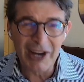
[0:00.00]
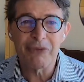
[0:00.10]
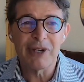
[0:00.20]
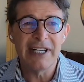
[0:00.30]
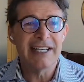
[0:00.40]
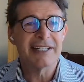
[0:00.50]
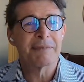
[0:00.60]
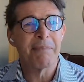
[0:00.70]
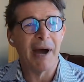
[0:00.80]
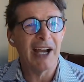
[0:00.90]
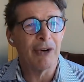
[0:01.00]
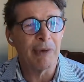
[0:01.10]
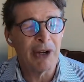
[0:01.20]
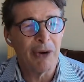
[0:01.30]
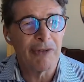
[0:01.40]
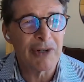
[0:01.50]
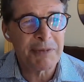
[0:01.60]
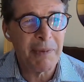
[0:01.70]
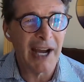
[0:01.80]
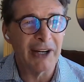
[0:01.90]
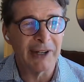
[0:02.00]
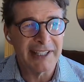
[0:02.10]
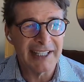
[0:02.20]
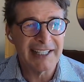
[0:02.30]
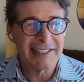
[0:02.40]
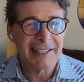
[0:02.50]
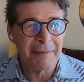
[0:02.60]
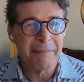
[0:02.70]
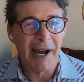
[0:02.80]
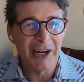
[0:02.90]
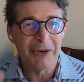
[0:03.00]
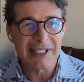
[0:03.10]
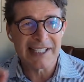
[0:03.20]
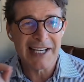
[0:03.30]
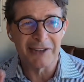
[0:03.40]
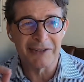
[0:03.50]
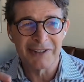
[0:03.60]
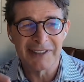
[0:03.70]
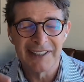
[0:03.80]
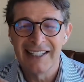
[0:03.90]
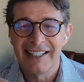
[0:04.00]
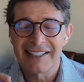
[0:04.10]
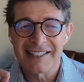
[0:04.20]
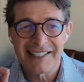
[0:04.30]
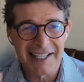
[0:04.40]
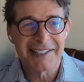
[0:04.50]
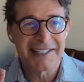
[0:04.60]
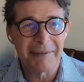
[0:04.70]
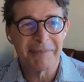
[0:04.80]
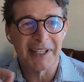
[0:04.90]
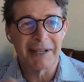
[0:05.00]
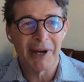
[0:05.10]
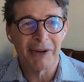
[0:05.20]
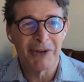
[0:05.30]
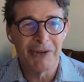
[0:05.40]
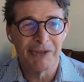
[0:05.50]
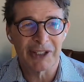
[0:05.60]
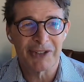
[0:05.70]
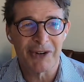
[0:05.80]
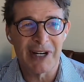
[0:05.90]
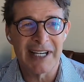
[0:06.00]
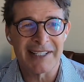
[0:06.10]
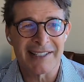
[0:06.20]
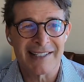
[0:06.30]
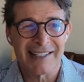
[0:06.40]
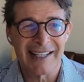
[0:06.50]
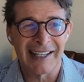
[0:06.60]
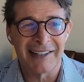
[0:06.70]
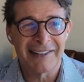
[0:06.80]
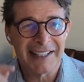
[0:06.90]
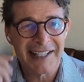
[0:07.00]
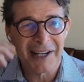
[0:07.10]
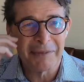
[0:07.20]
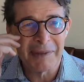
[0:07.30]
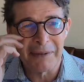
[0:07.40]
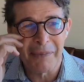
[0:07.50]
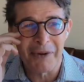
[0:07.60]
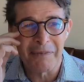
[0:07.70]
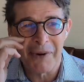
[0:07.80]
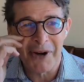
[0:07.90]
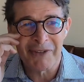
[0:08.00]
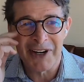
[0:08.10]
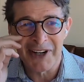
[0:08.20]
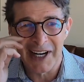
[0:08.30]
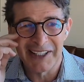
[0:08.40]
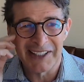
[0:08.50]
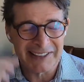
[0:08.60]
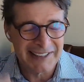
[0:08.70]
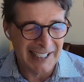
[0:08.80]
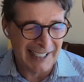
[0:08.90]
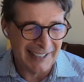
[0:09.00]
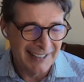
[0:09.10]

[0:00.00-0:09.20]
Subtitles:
read his bio, we go over his bio, I think the bio itself says something about who Victor is. And I think that'll be an important part of our dialogue today.